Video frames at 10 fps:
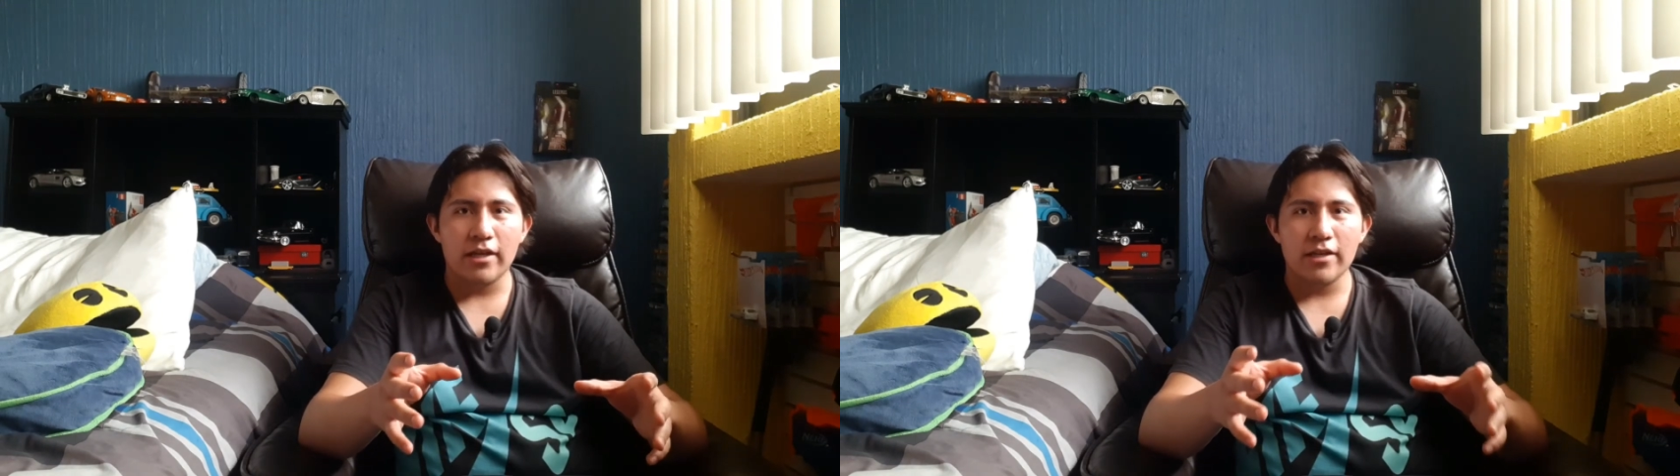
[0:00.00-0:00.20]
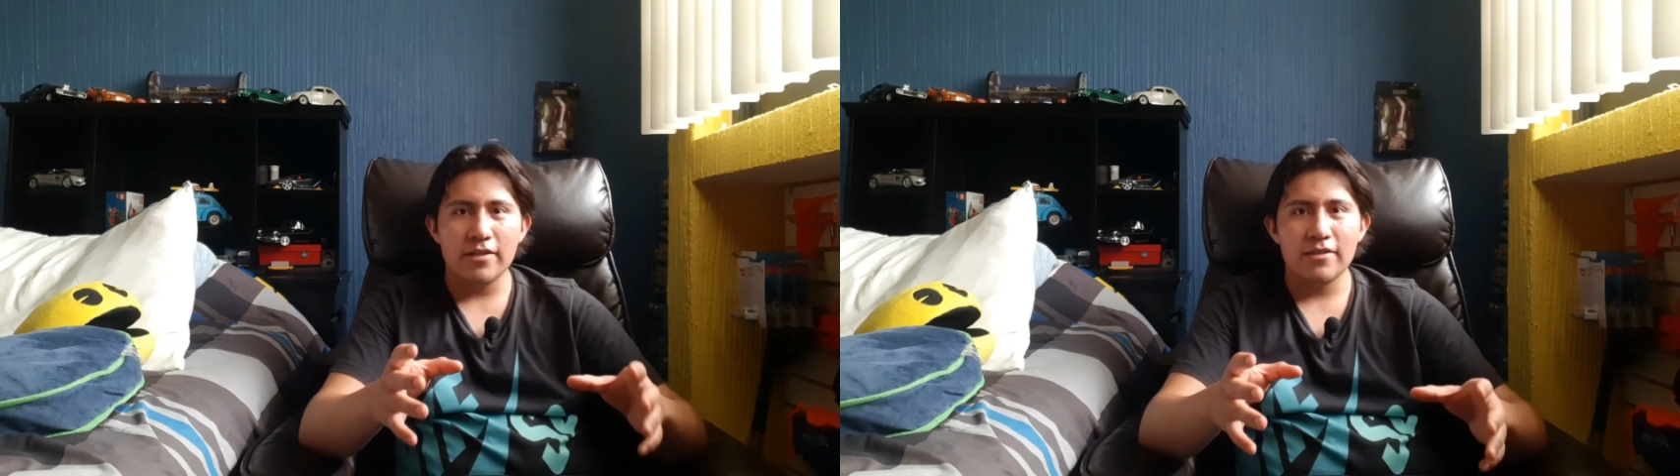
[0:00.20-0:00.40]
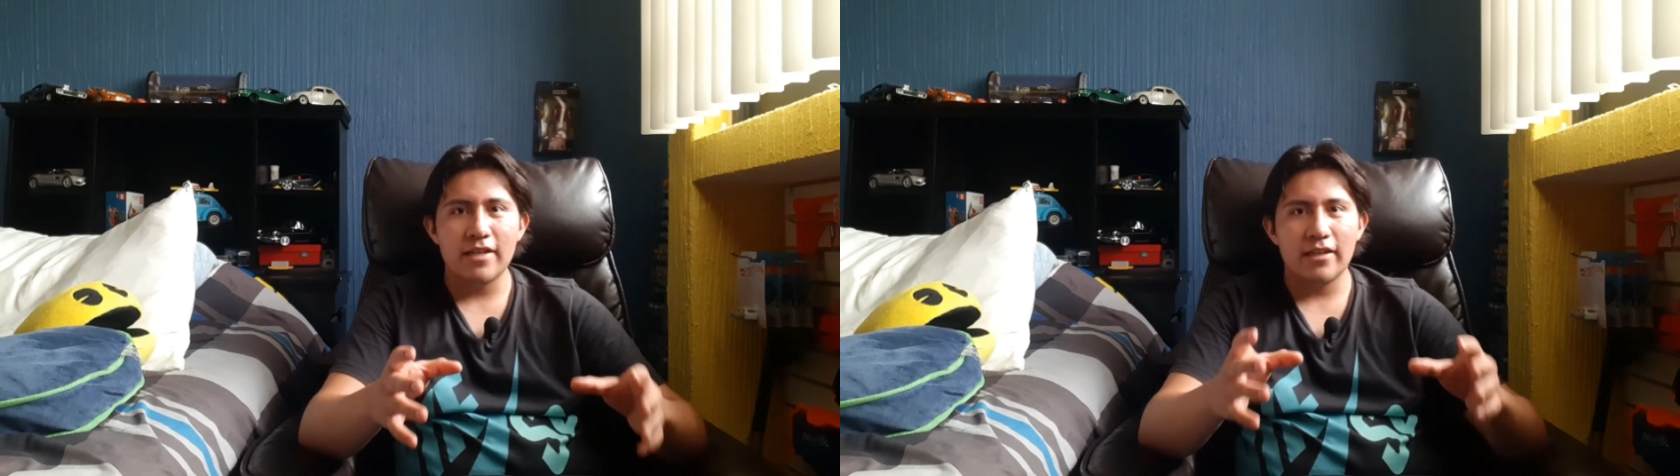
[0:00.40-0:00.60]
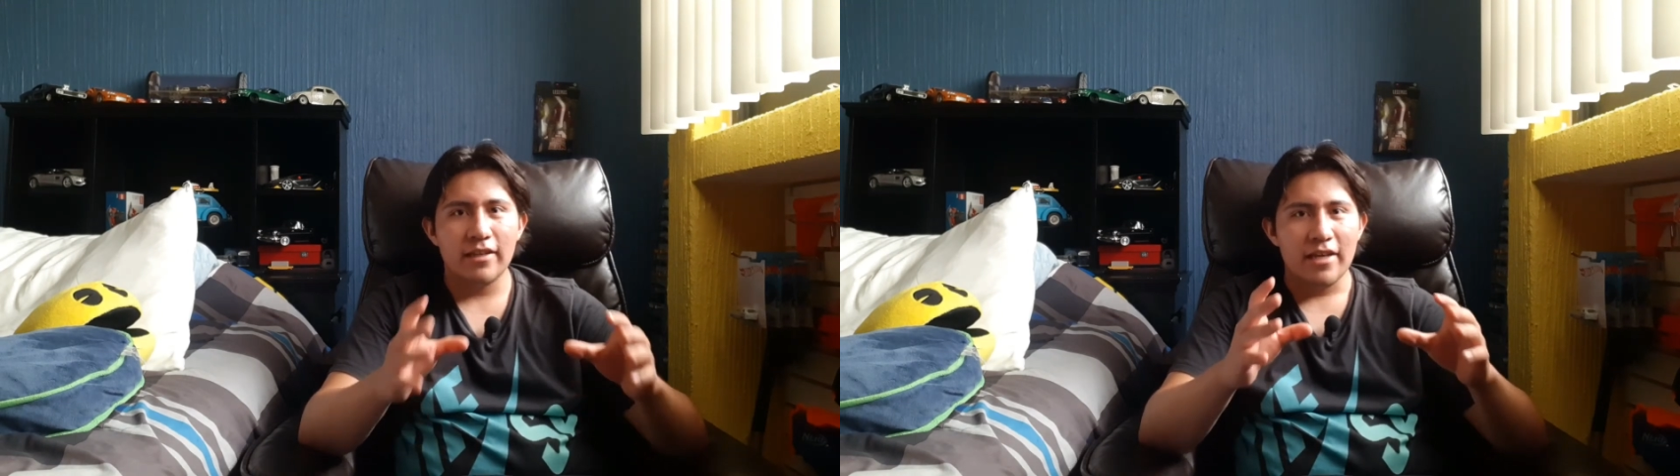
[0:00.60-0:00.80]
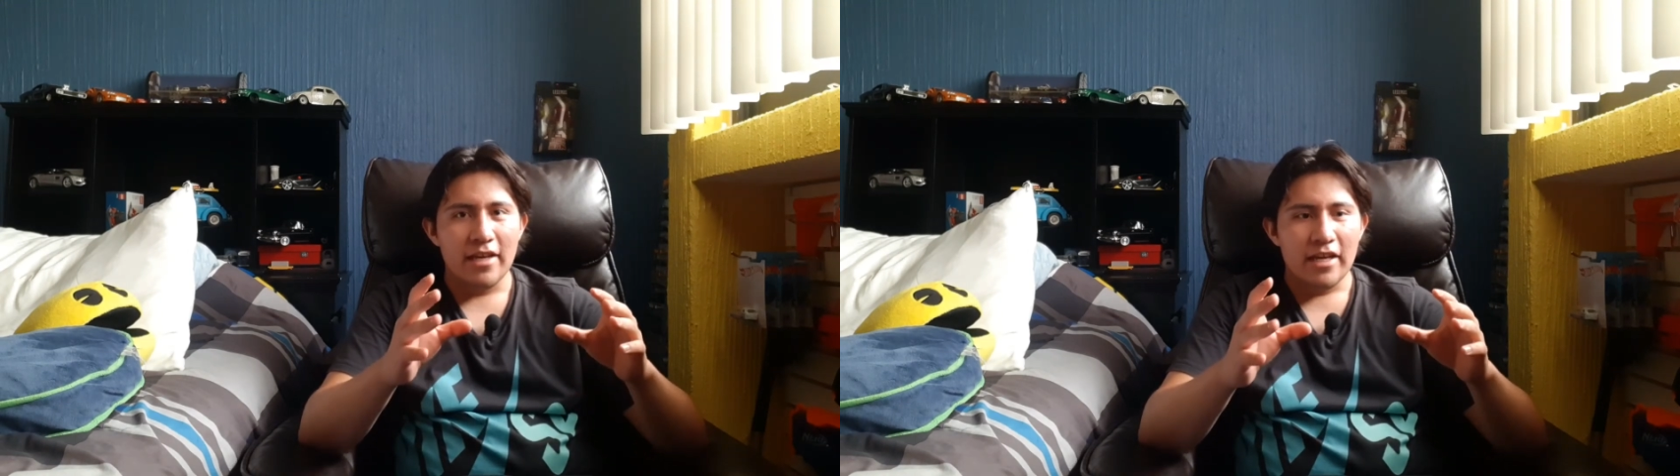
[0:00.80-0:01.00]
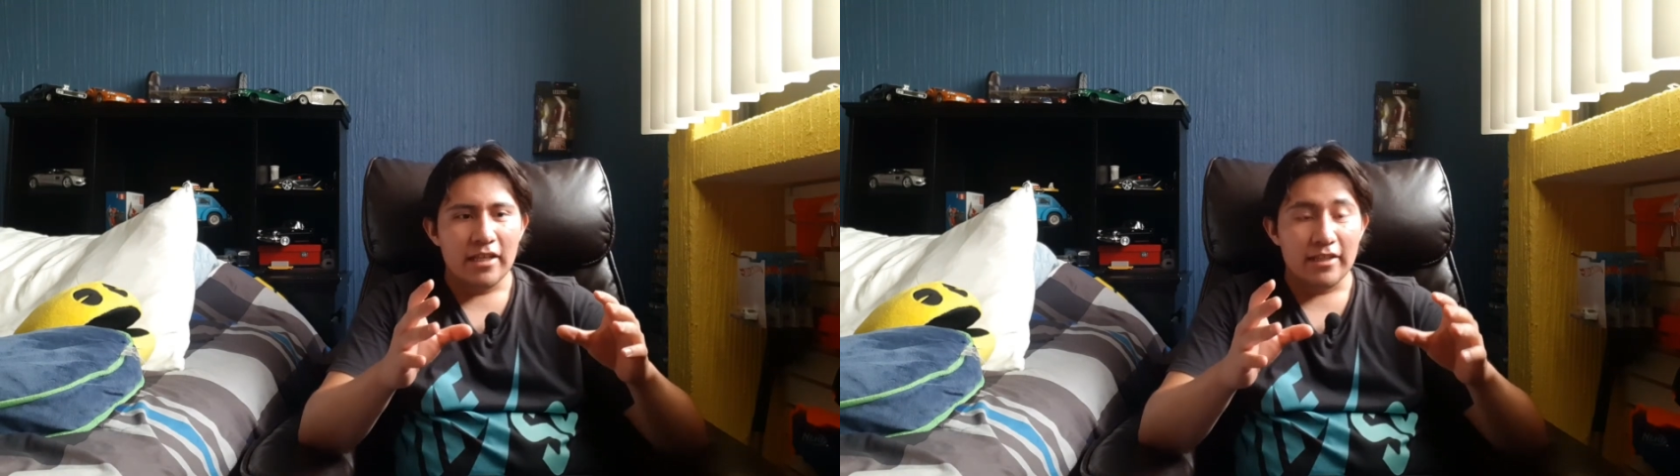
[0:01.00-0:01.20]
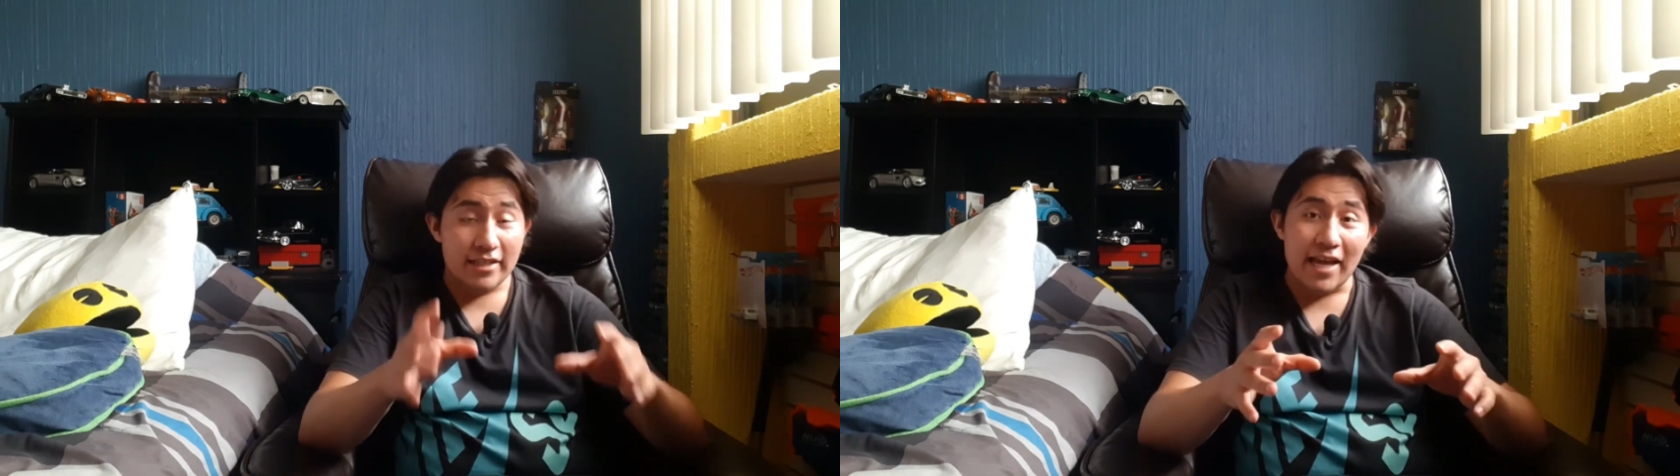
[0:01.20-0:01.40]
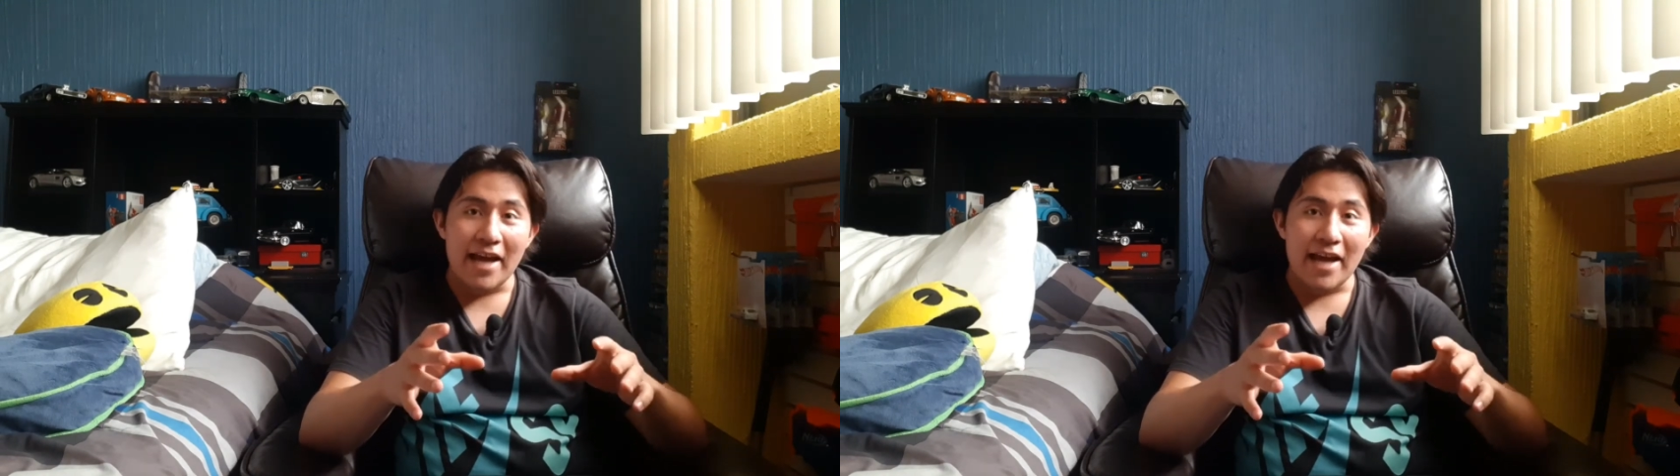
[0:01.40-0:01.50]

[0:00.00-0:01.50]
It is that this